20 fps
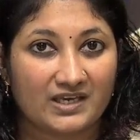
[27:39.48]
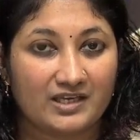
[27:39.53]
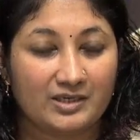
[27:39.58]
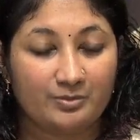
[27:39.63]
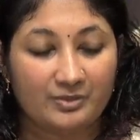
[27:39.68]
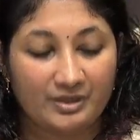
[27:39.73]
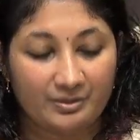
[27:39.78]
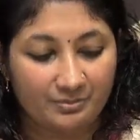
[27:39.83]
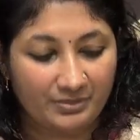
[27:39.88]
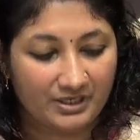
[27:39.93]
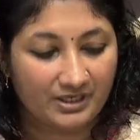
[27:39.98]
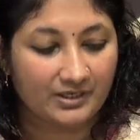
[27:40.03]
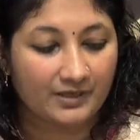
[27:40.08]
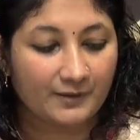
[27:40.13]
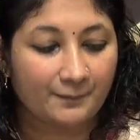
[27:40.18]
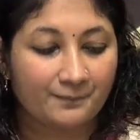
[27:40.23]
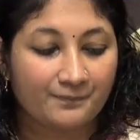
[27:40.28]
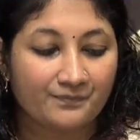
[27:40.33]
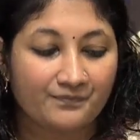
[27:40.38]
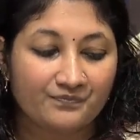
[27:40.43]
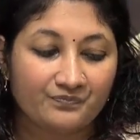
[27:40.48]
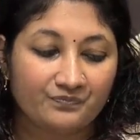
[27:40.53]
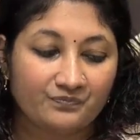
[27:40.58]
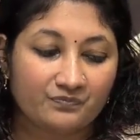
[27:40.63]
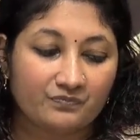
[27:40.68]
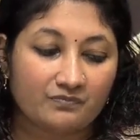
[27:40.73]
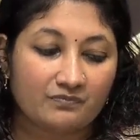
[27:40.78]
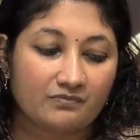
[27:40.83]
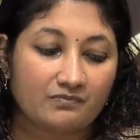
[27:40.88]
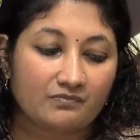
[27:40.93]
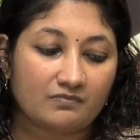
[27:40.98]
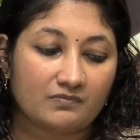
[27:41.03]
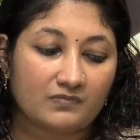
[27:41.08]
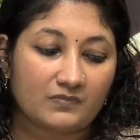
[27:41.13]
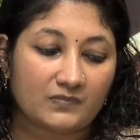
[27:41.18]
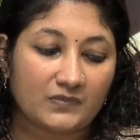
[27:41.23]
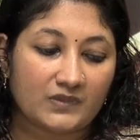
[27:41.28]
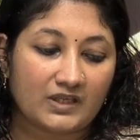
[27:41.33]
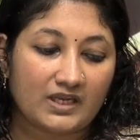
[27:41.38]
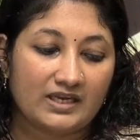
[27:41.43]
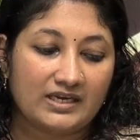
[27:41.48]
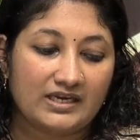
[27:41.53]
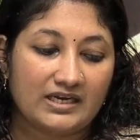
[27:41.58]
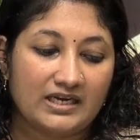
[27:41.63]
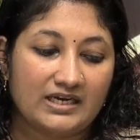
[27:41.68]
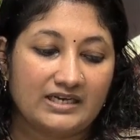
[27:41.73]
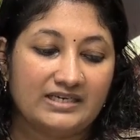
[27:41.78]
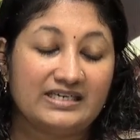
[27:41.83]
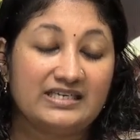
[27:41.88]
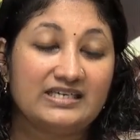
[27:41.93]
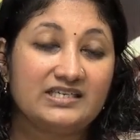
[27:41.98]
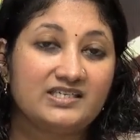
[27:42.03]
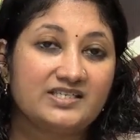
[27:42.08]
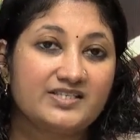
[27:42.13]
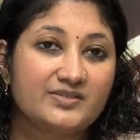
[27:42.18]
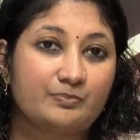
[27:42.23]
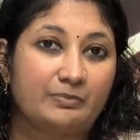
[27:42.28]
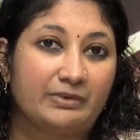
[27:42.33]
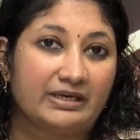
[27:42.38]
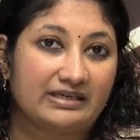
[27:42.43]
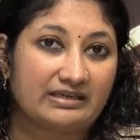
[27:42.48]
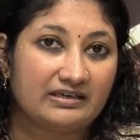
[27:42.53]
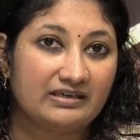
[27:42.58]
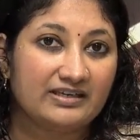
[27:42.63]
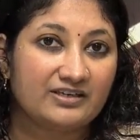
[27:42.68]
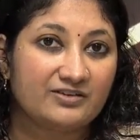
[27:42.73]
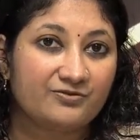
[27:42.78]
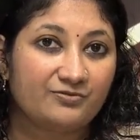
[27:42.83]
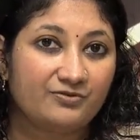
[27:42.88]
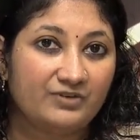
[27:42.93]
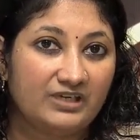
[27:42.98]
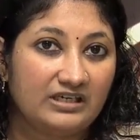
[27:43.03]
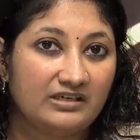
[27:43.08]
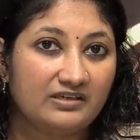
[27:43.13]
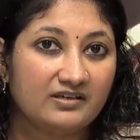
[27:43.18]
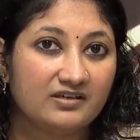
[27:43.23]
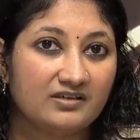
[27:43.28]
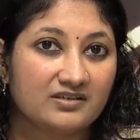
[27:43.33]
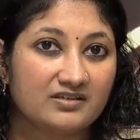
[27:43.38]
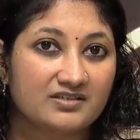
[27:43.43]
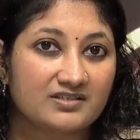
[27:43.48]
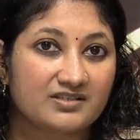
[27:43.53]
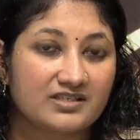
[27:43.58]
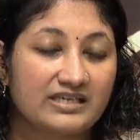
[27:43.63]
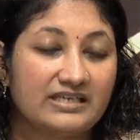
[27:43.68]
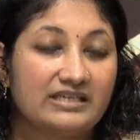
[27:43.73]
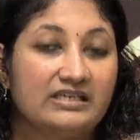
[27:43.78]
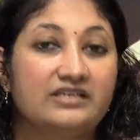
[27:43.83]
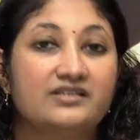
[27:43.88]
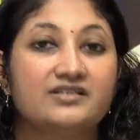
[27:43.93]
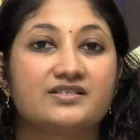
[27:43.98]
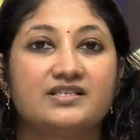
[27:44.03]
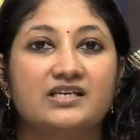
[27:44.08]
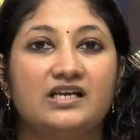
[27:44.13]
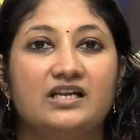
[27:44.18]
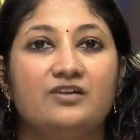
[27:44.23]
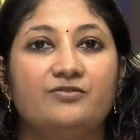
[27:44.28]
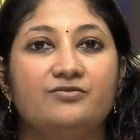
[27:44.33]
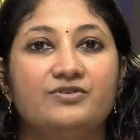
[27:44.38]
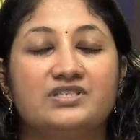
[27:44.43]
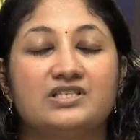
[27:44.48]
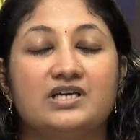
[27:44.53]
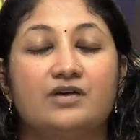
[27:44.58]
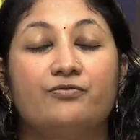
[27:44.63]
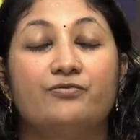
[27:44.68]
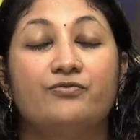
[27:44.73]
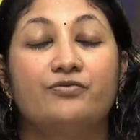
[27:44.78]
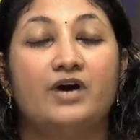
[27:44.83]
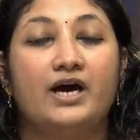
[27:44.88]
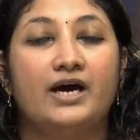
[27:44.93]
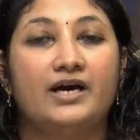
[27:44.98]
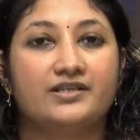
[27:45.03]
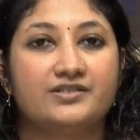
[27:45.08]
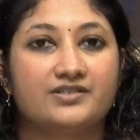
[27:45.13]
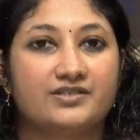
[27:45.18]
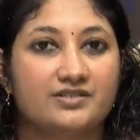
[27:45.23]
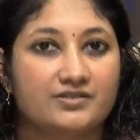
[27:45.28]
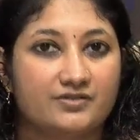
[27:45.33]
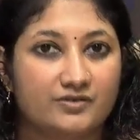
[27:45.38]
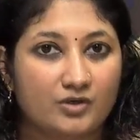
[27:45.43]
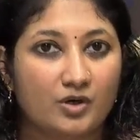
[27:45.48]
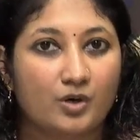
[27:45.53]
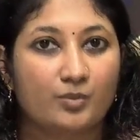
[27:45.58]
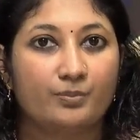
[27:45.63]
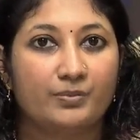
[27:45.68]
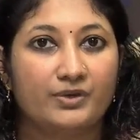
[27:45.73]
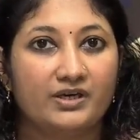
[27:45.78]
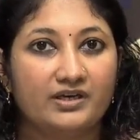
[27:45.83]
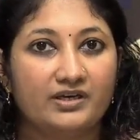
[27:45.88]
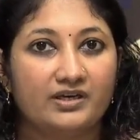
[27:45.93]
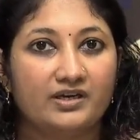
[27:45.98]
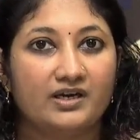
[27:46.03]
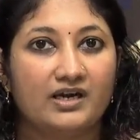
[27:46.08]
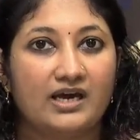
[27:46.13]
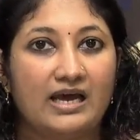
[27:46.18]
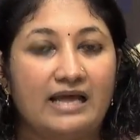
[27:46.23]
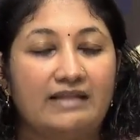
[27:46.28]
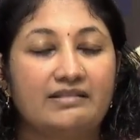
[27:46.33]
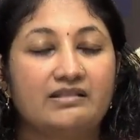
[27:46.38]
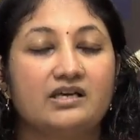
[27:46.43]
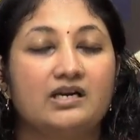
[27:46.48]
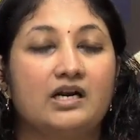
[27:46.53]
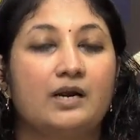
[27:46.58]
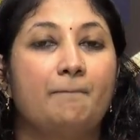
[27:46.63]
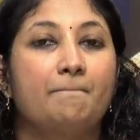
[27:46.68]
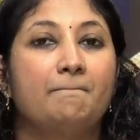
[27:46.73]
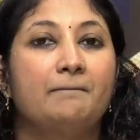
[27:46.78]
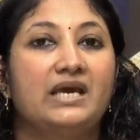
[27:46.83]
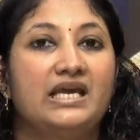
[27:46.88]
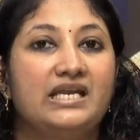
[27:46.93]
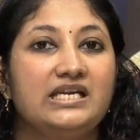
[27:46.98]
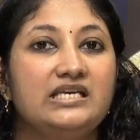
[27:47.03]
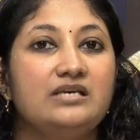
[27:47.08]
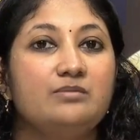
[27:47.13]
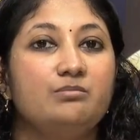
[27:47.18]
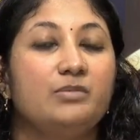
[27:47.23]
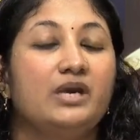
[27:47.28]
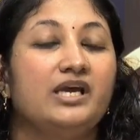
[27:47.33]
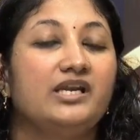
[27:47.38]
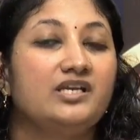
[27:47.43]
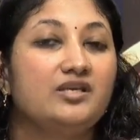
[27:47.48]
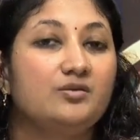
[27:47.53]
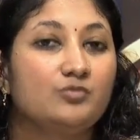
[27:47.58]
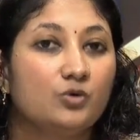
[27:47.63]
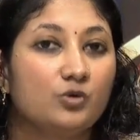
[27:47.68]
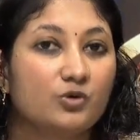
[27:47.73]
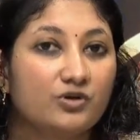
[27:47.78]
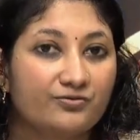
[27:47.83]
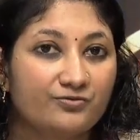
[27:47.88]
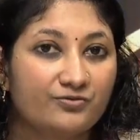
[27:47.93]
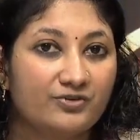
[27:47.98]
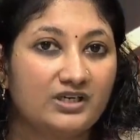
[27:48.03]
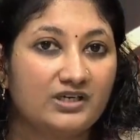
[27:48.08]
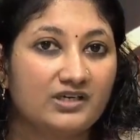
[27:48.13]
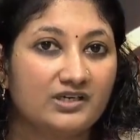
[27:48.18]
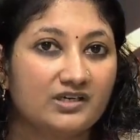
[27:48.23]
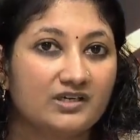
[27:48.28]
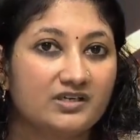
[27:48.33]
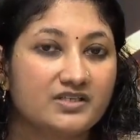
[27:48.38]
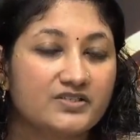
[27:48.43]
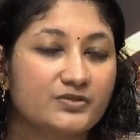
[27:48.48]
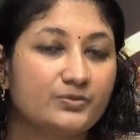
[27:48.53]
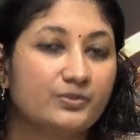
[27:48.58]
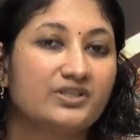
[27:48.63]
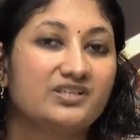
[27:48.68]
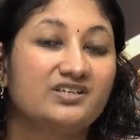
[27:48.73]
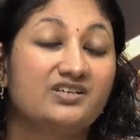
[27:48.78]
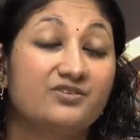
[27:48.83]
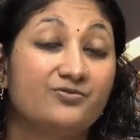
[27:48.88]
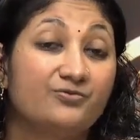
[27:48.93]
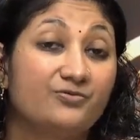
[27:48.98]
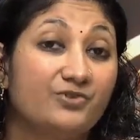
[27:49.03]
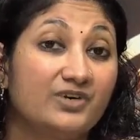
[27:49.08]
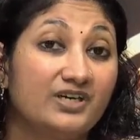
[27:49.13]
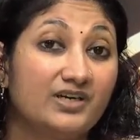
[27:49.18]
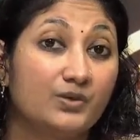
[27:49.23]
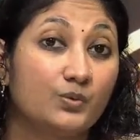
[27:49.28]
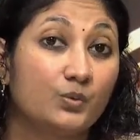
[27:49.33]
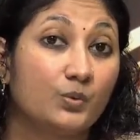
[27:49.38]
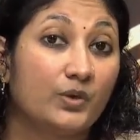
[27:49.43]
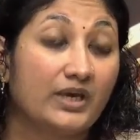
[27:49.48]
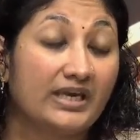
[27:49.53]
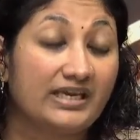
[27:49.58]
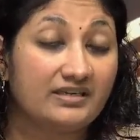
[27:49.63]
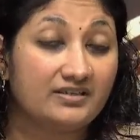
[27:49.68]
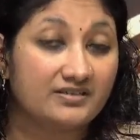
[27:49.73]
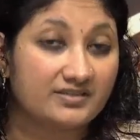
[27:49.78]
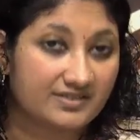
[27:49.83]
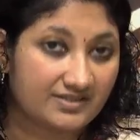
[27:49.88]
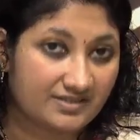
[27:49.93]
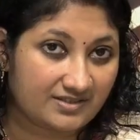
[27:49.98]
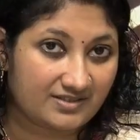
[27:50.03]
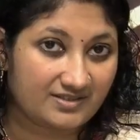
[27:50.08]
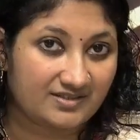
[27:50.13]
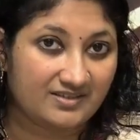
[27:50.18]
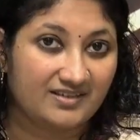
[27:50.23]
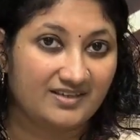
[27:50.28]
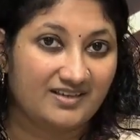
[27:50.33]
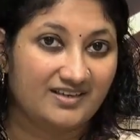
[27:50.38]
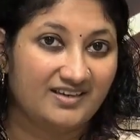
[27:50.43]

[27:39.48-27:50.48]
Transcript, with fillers: Remember um, despeckling filters in itself is a vast topic and there are many many more filters with different weights.